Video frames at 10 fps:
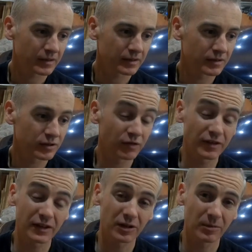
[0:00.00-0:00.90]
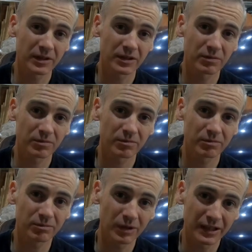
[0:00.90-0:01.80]
So I found a company that's
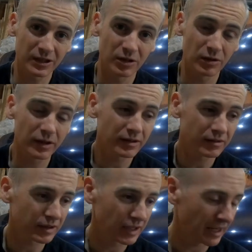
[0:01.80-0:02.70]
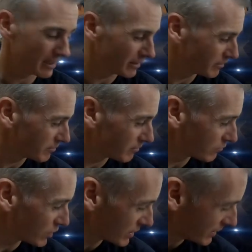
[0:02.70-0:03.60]
willing to do it.
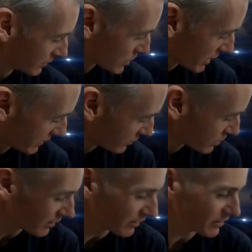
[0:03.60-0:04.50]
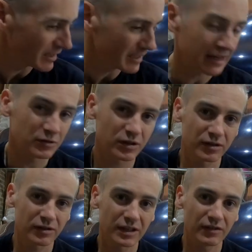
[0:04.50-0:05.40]
There's a little challenge on the outer
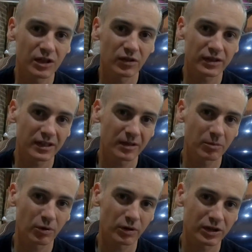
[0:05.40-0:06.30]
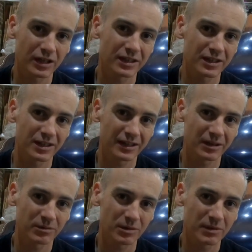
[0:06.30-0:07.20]
CV joints in that Porsche didn't design
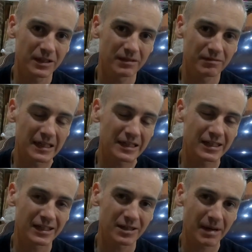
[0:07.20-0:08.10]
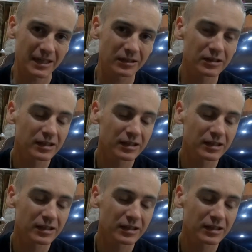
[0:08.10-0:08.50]
them to be easily dismantled,